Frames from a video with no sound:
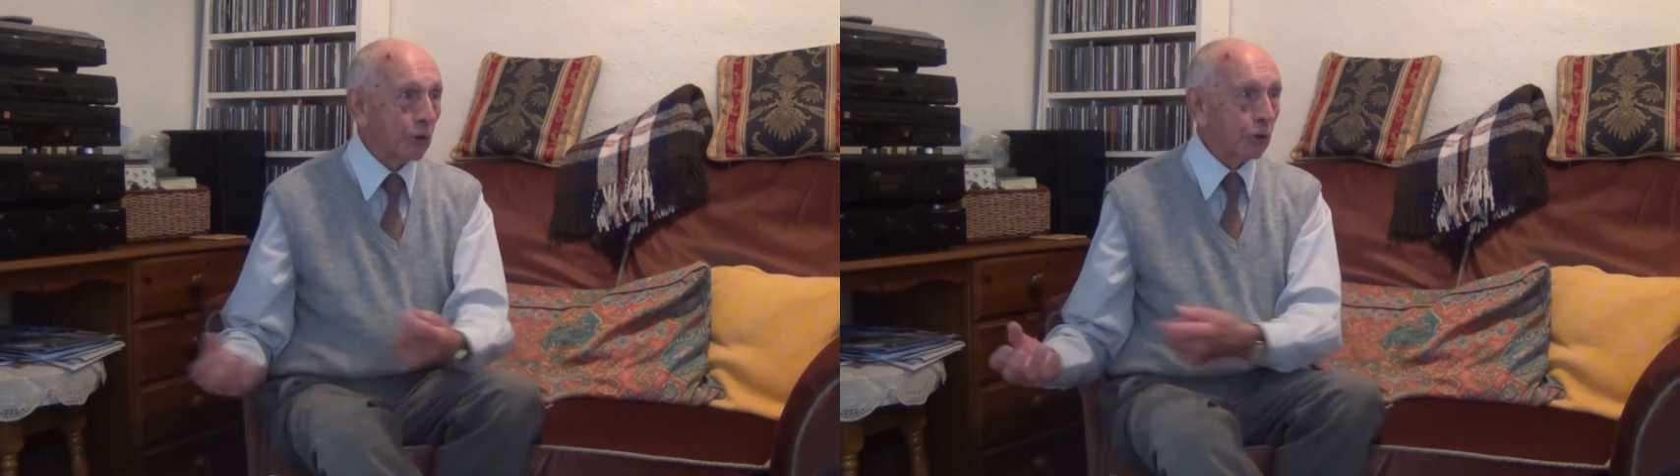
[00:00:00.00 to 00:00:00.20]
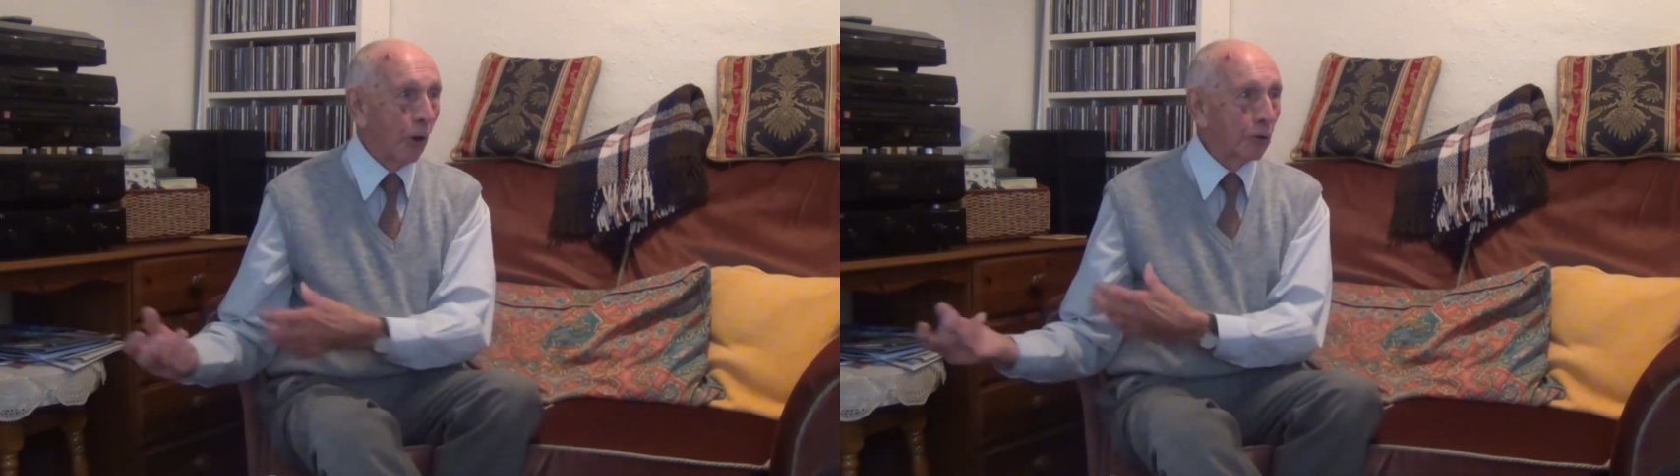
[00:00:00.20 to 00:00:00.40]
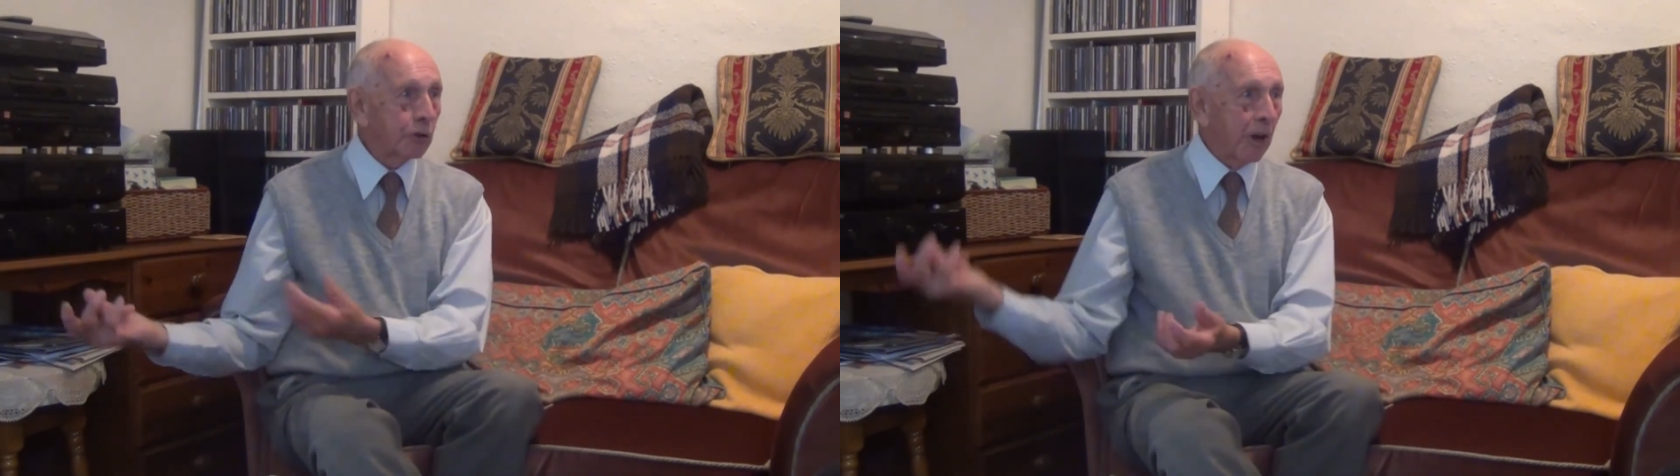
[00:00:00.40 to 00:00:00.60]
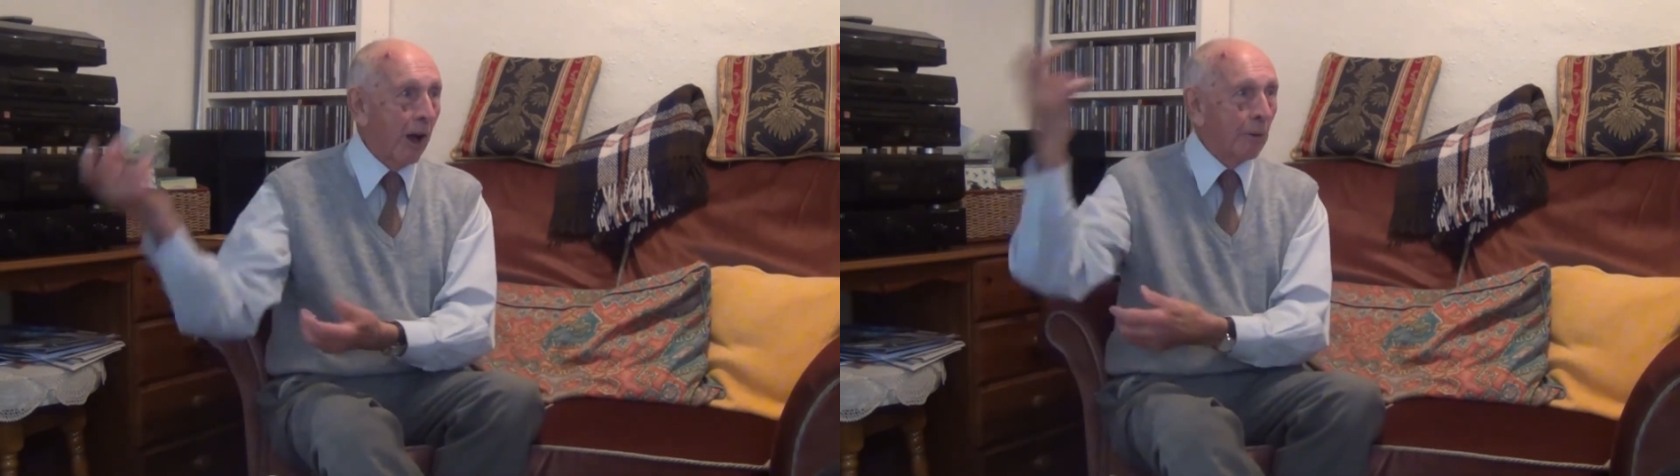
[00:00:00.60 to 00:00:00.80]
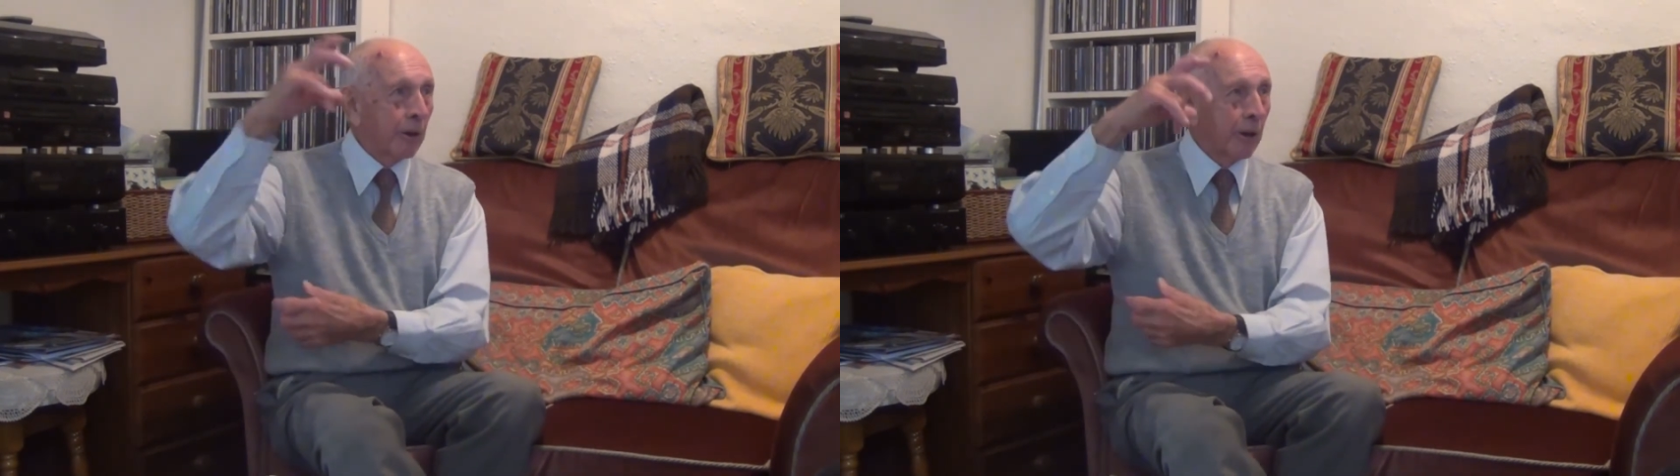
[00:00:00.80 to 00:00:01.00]
shots
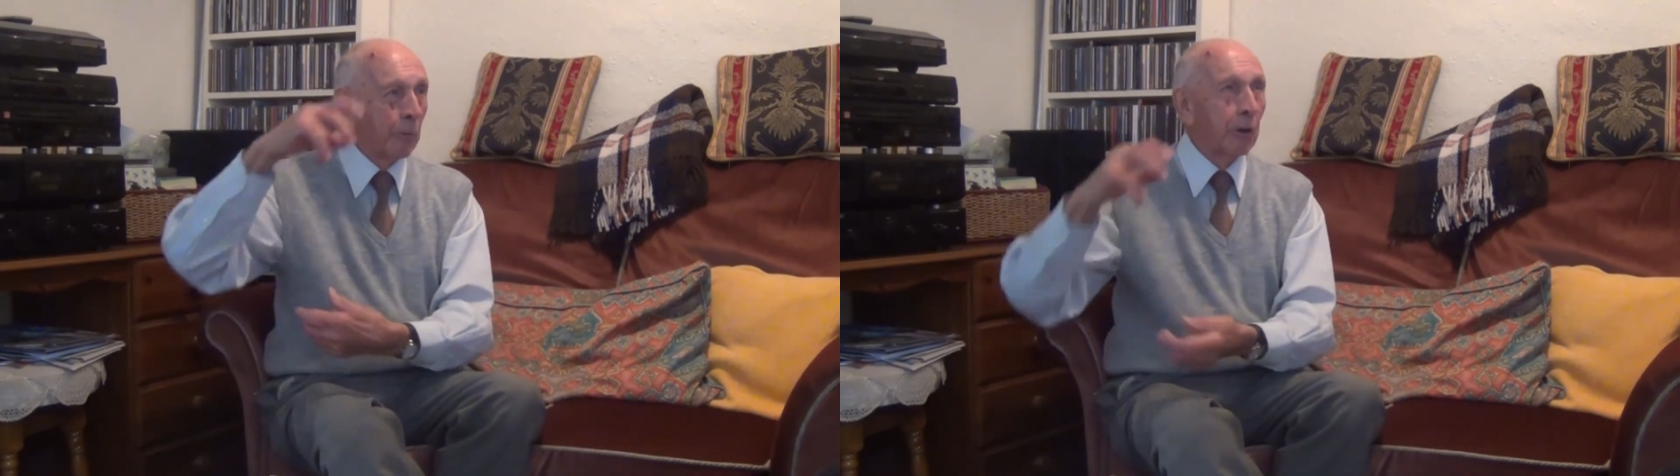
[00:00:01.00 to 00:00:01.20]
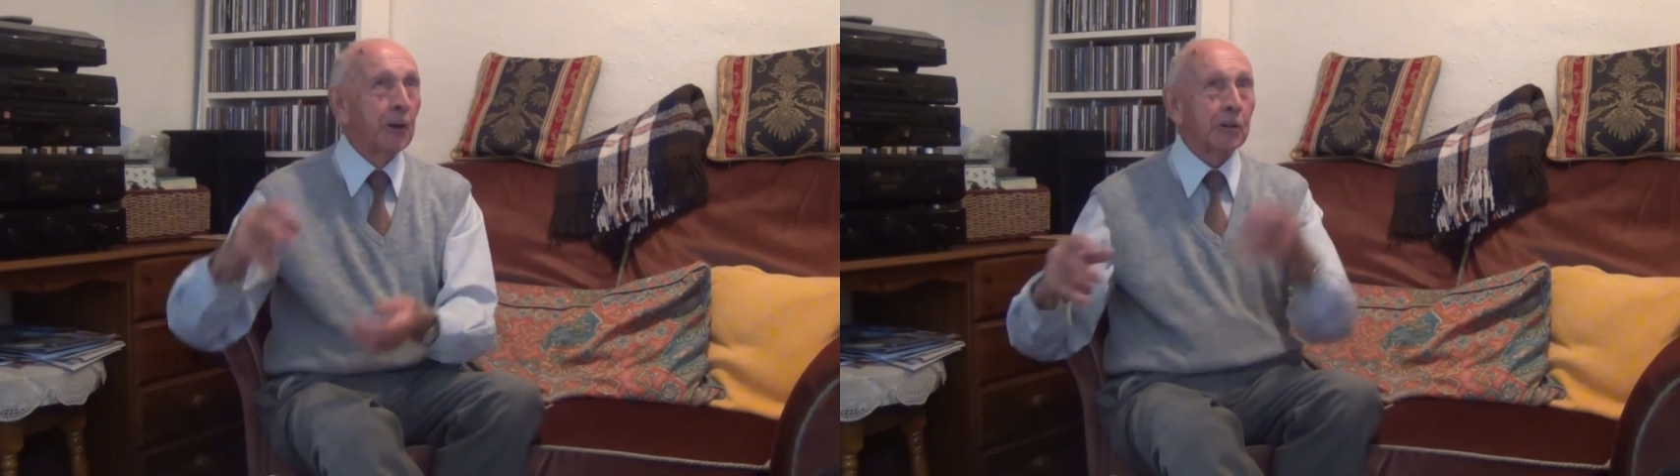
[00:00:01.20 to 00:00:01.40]
cart coming